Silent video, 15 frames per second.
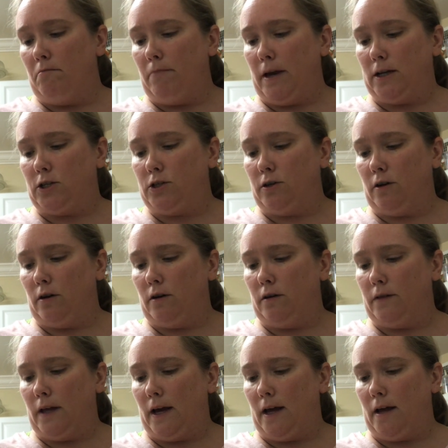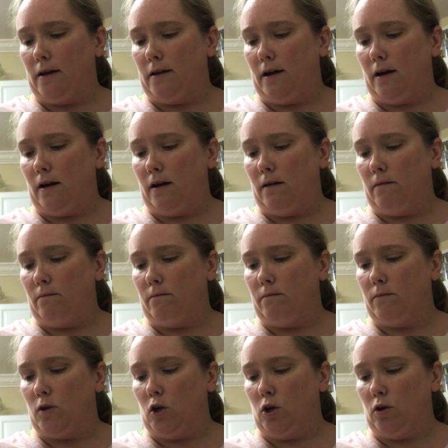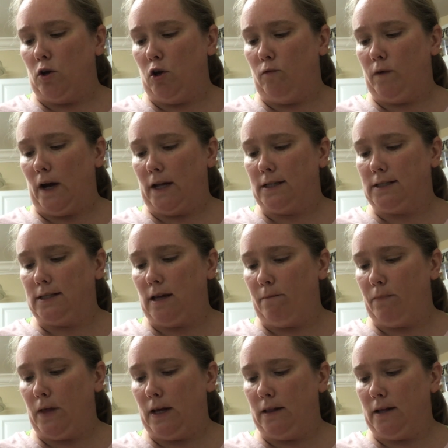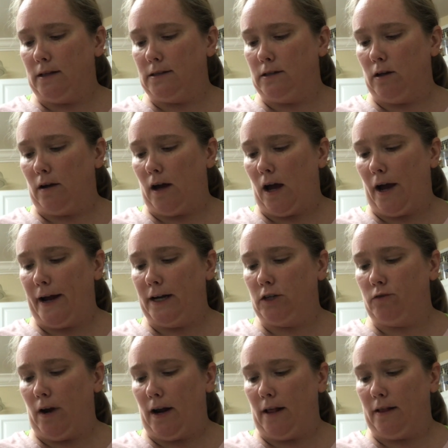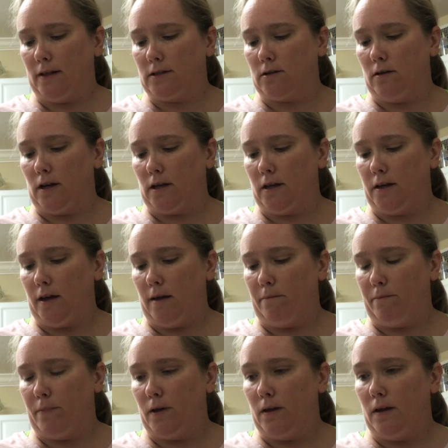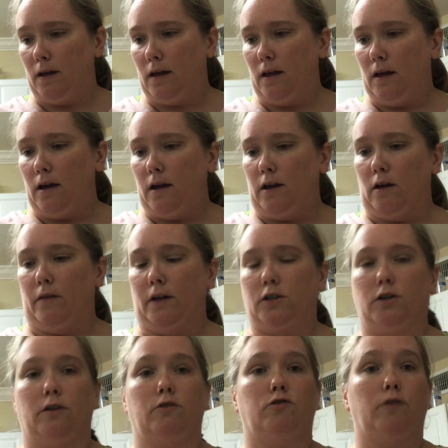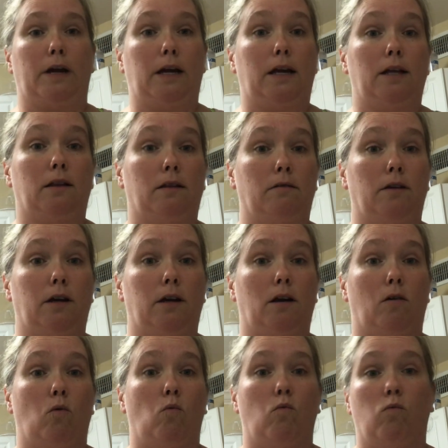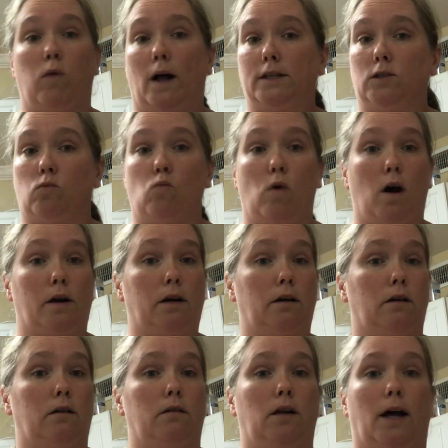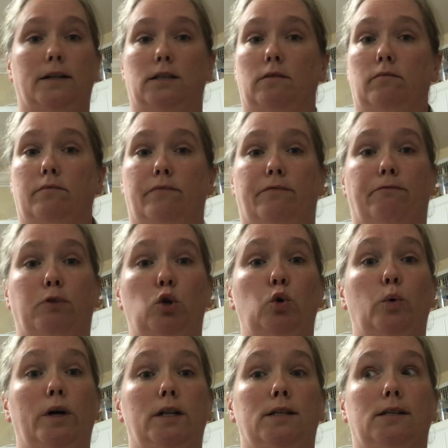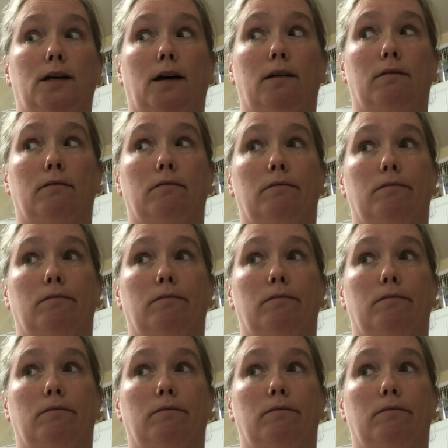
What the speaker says: make sure that you've got something that, hydrating that's going to keep, that you're drinking, lots of water, lots of fluids, not